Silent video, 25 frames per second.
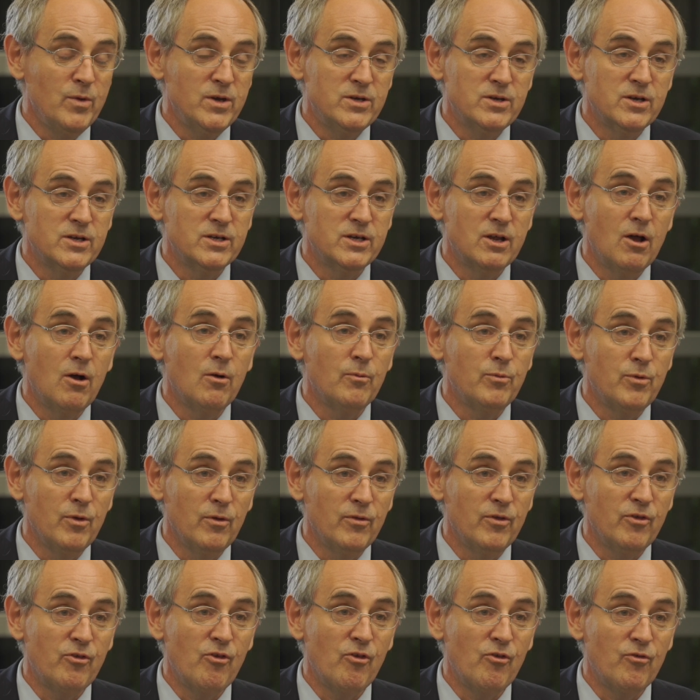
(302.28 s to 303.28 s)
we didn't help
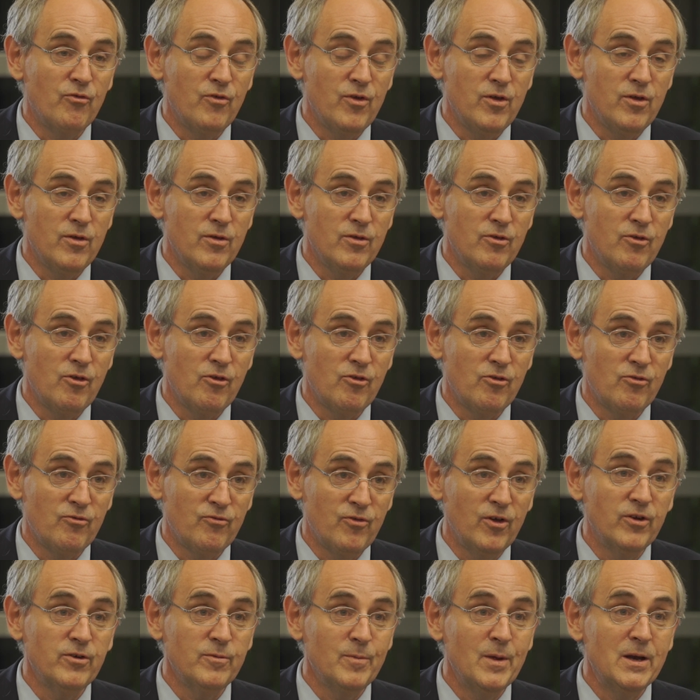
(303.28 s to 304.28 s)
you. It is
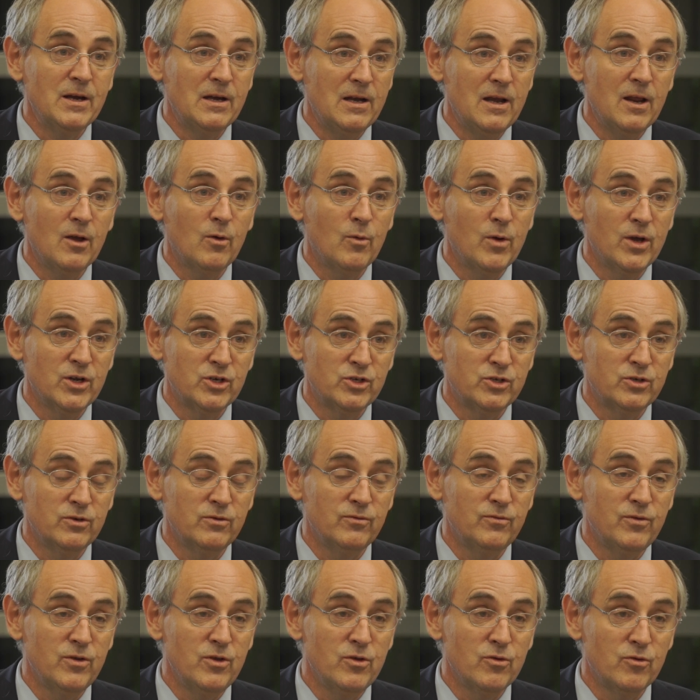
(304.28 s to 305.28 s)
fundamentally a
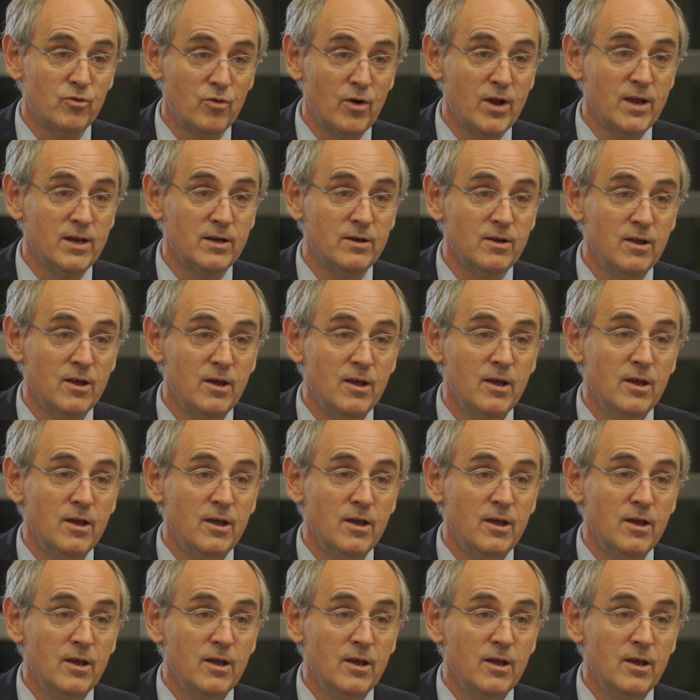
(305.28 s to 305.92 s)
question for Ukraine